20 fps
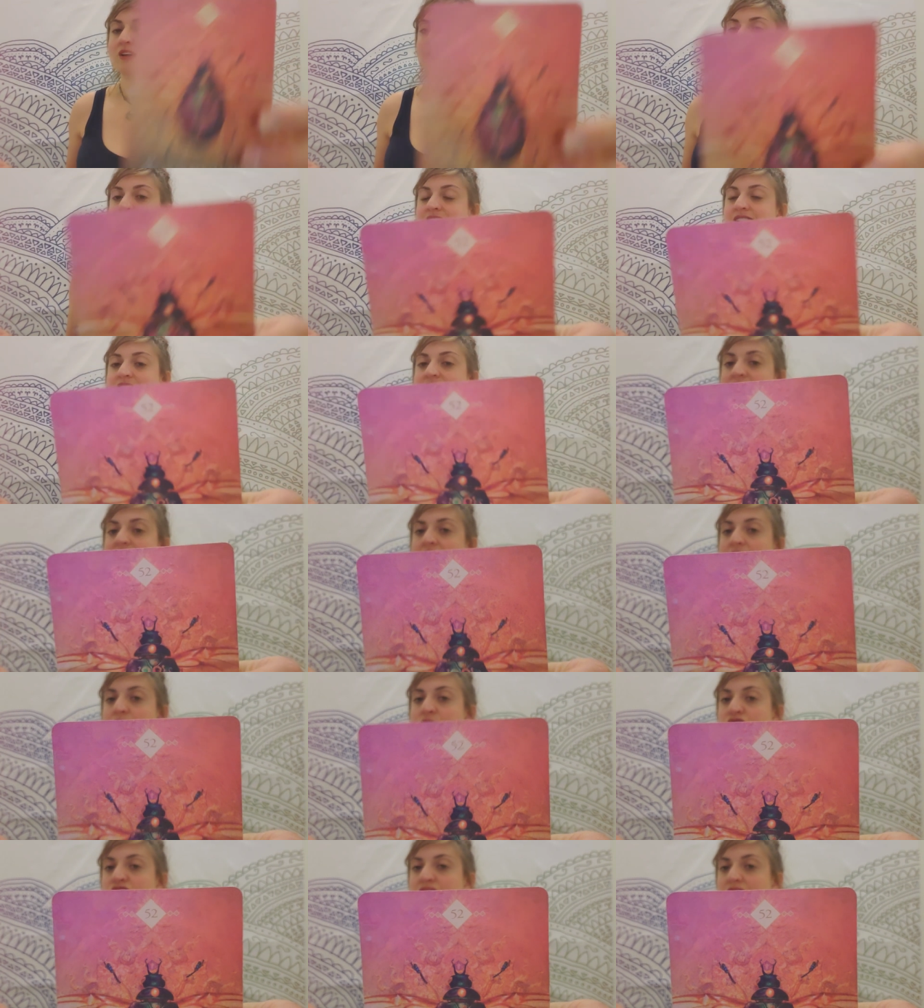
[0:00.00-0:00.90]
This is the
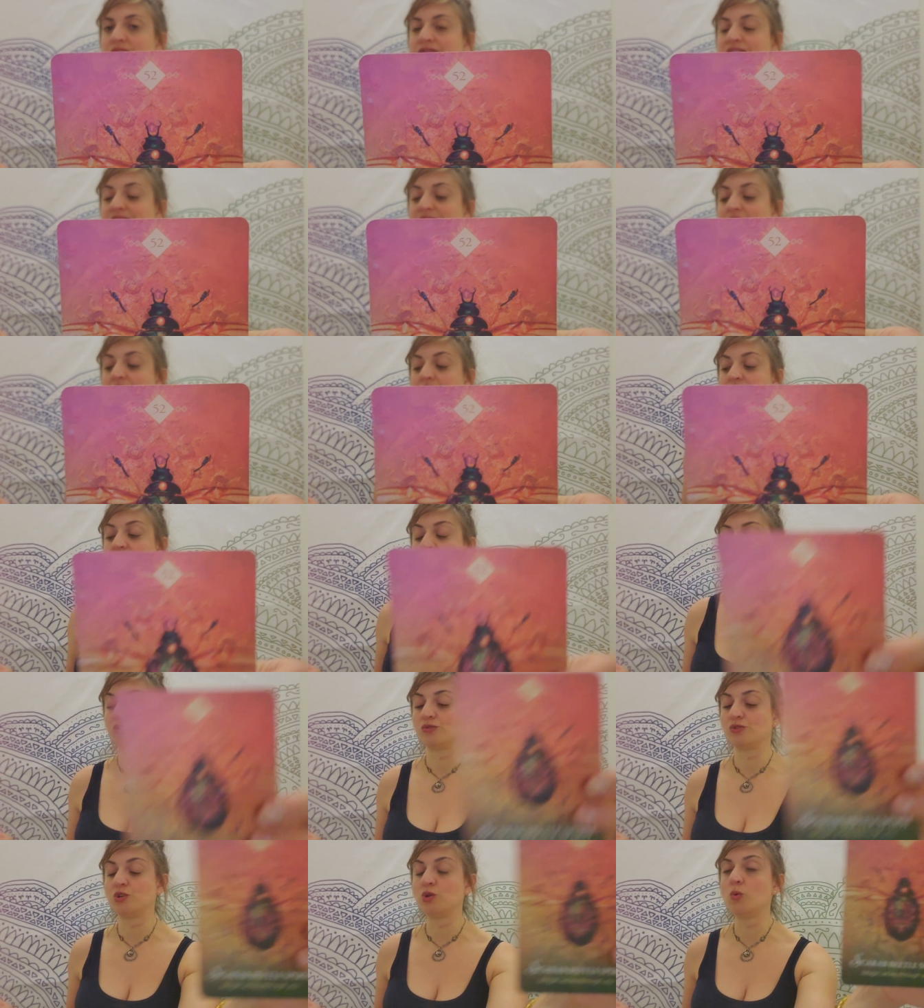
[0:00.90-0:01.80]
energy of seven.
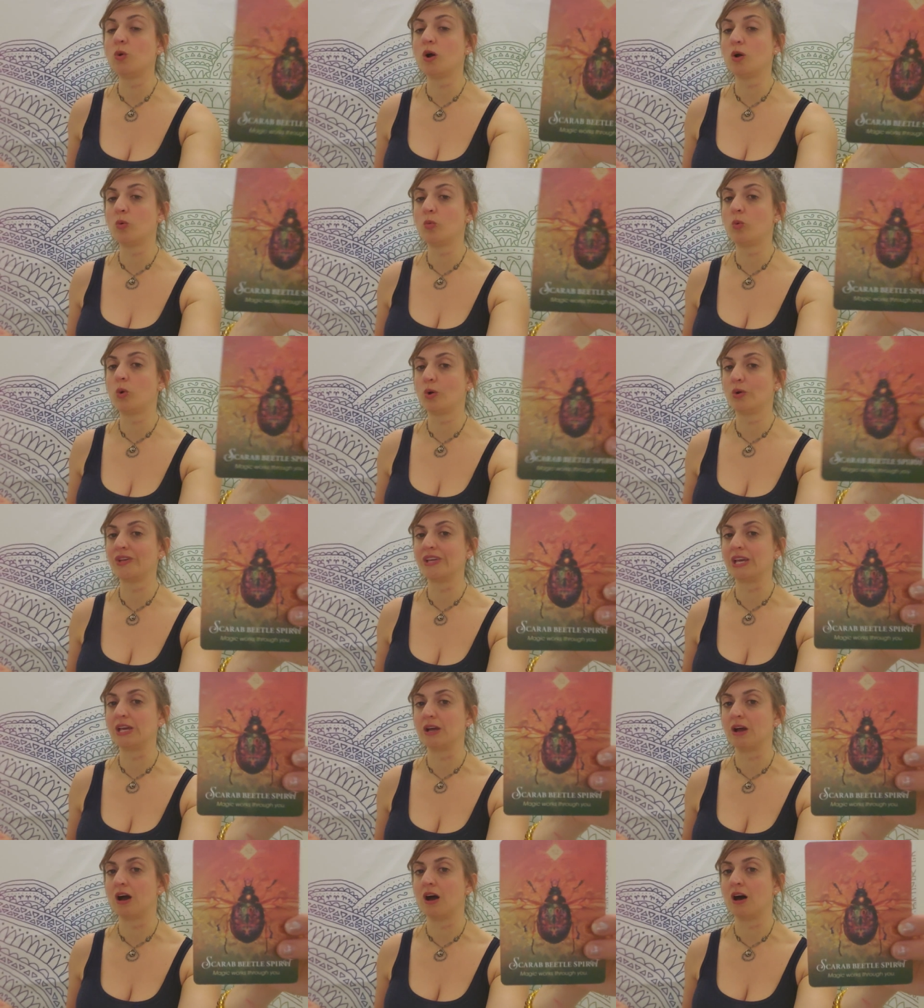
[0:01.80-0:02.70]
So you are
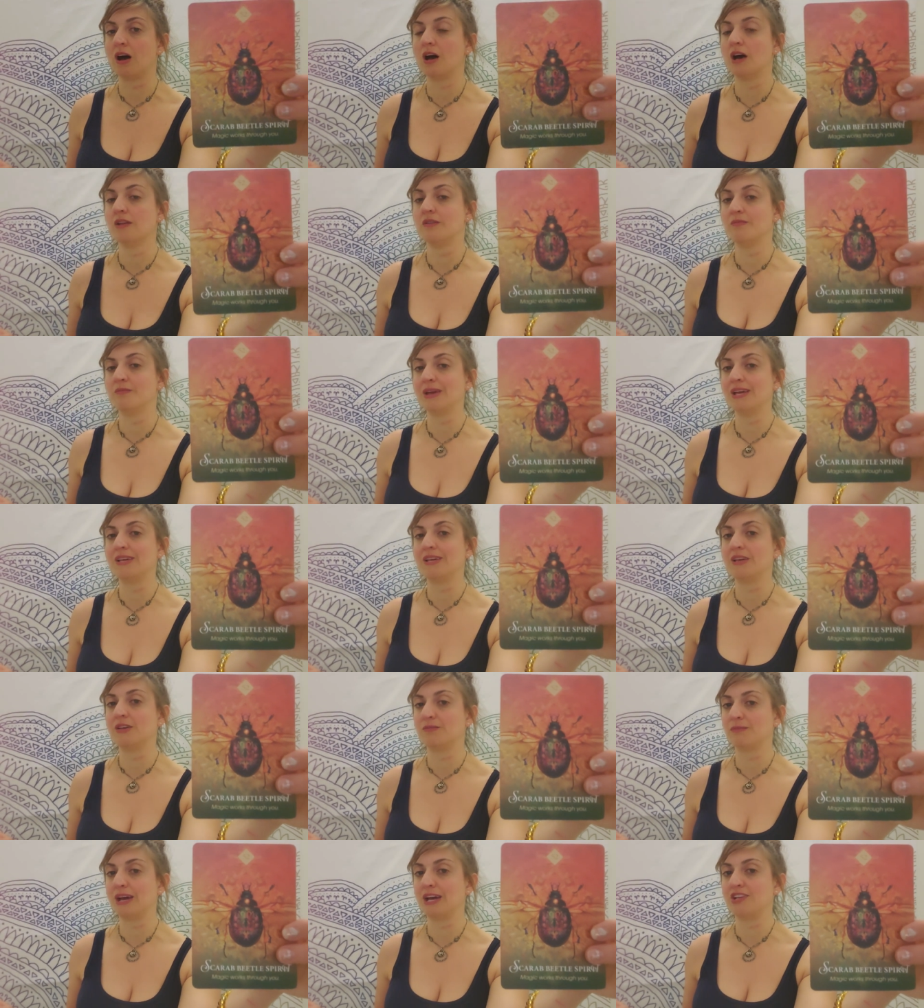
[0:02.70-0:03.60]
working on
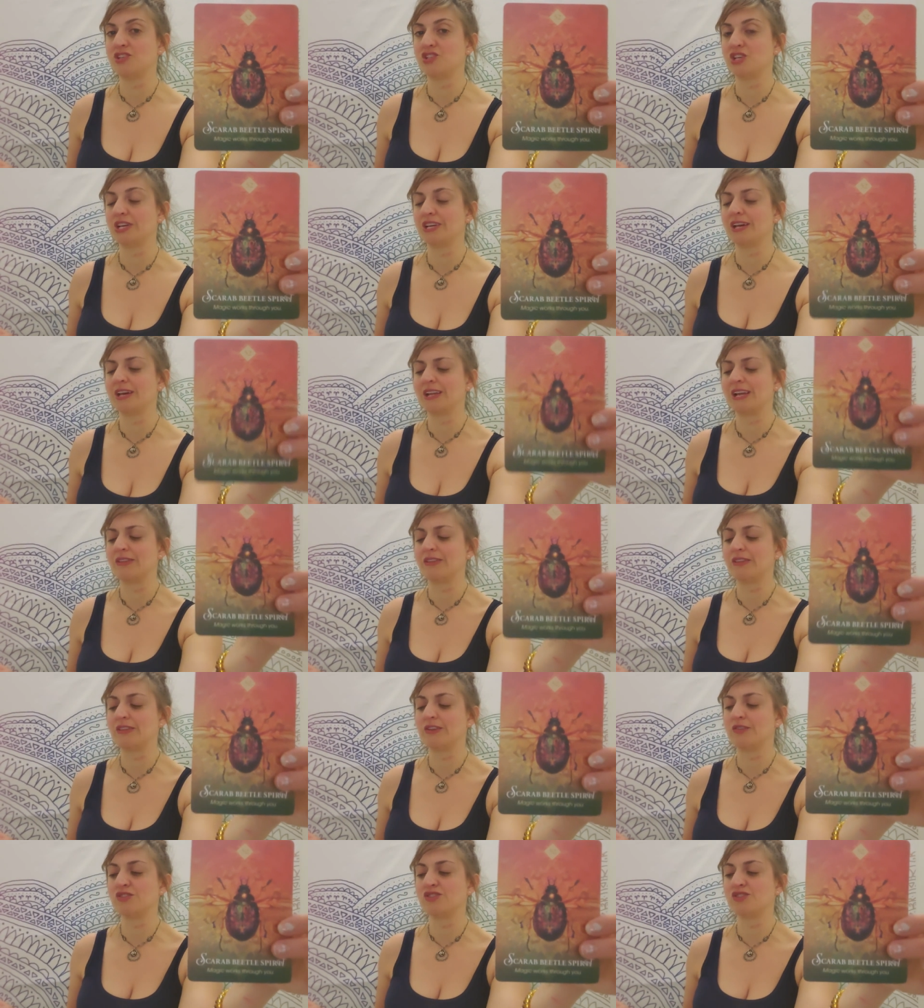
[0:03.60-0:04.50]
making magic. And I
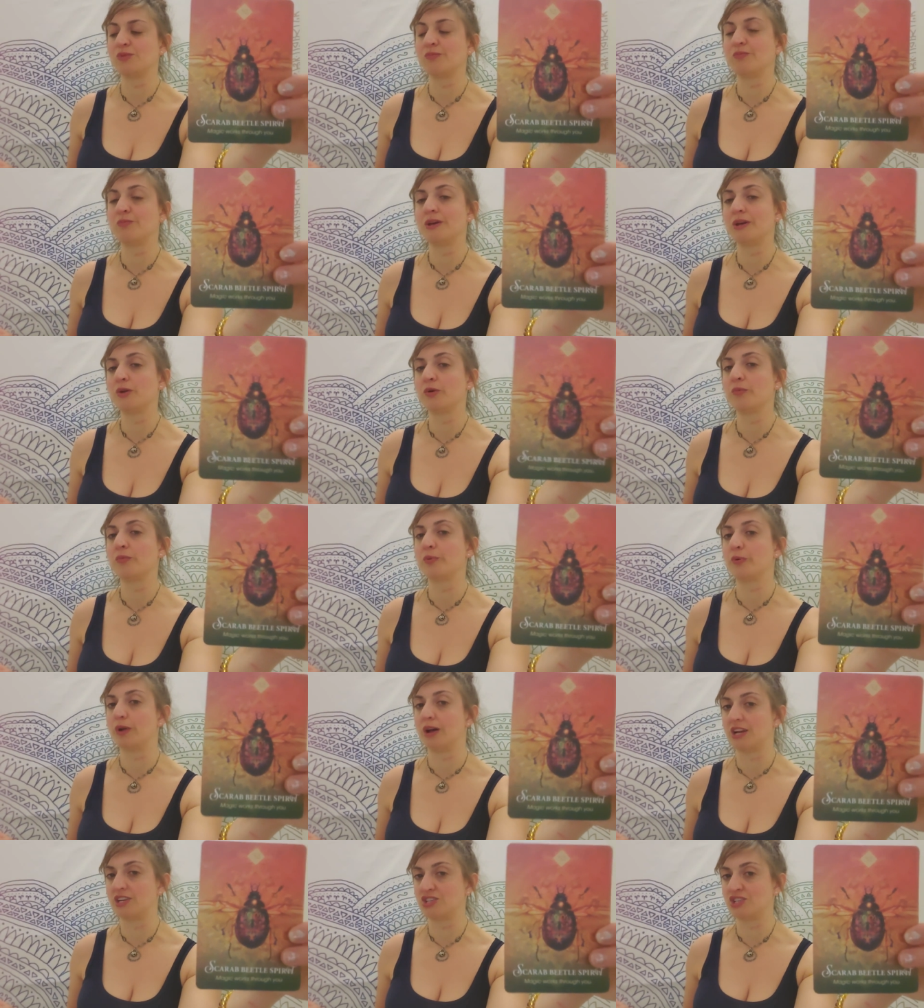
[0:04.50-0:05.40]
think that there's a bigger
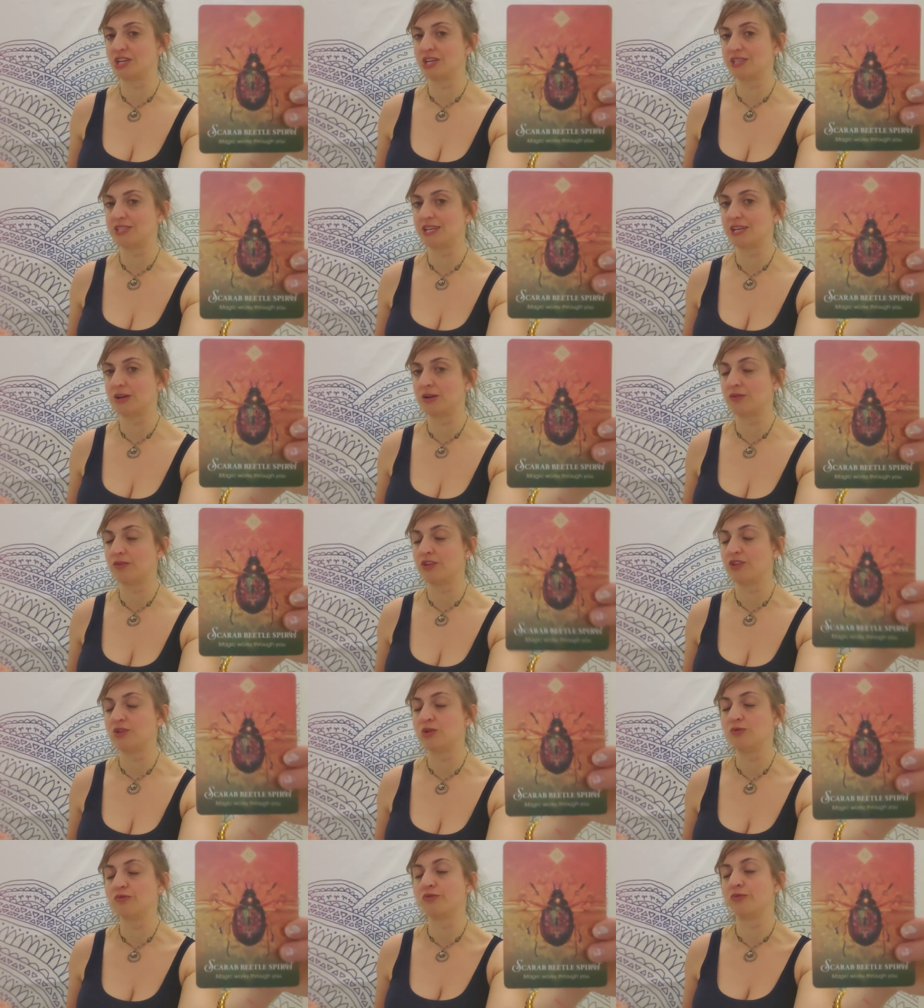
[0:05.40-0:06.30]
project here than
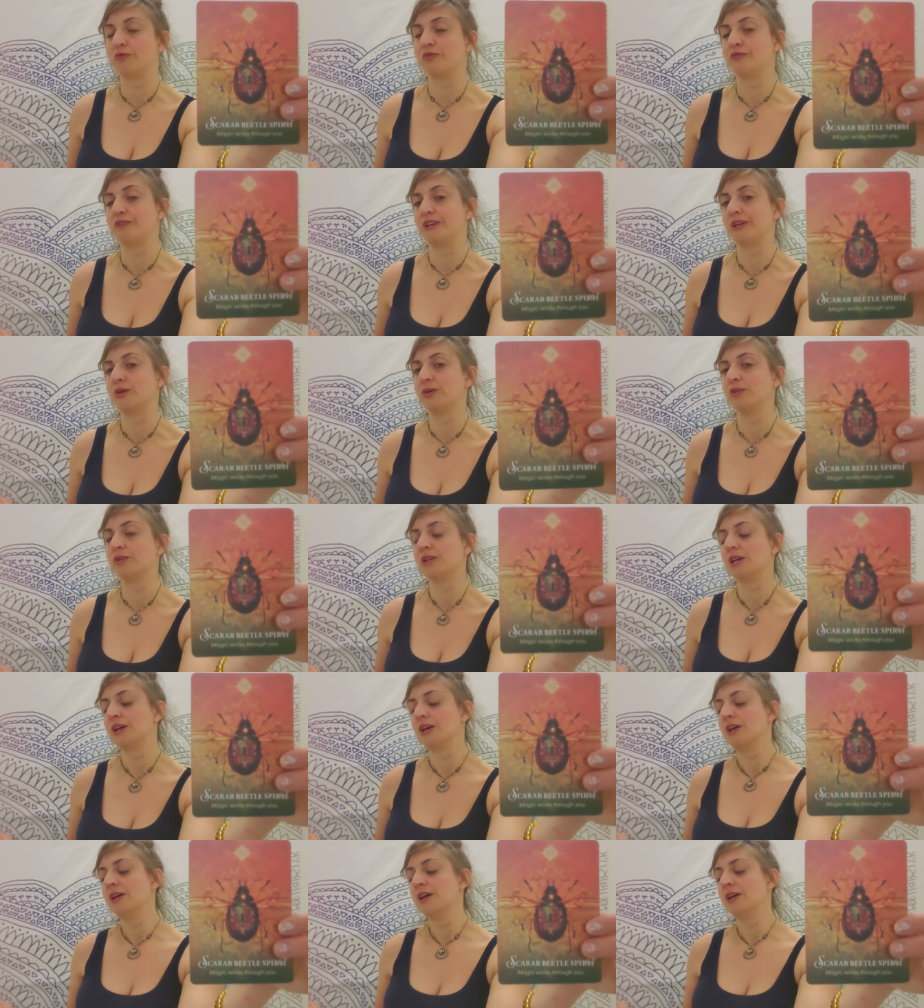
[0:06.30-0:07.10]
you've revealed.